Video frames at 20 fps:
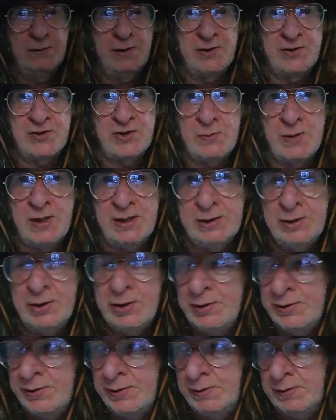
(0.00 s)
Right, so I
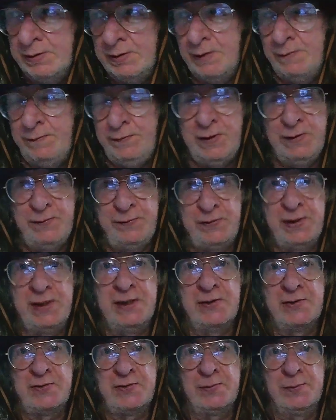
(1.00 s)
learned a few
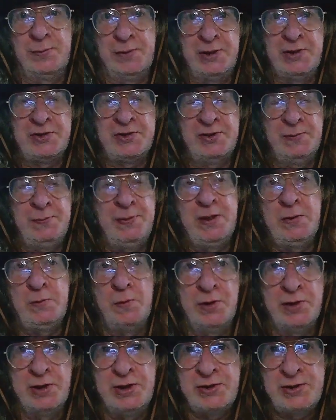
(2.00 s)
things from this. The big
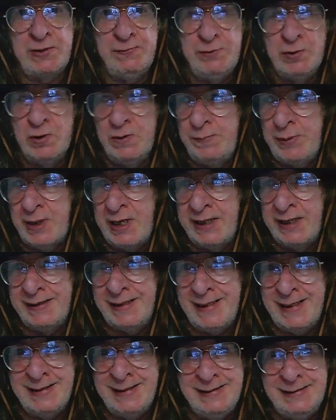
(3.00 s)
one is if you're
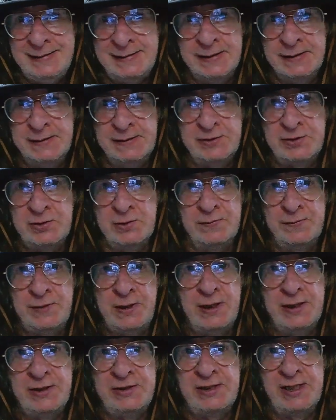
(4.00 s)
buying anything sort of
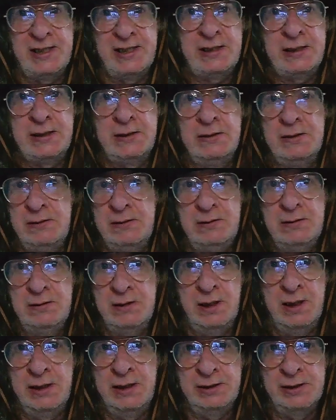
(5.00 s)
high-tech,
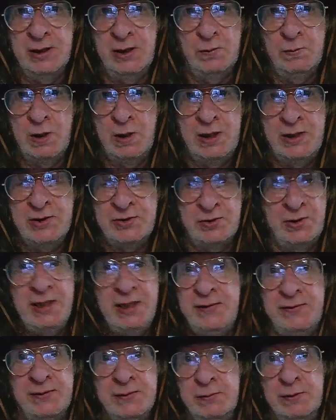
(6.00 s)
you know, wise, or
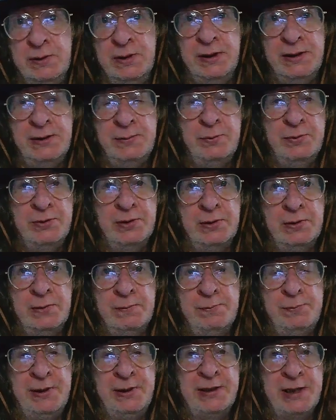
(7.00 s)
anything really with a
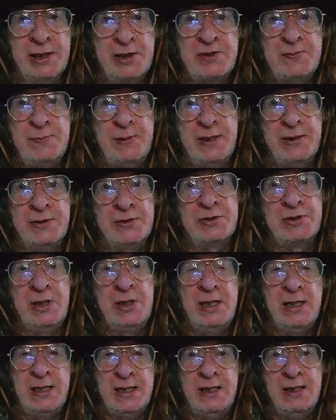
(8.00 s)
big expense,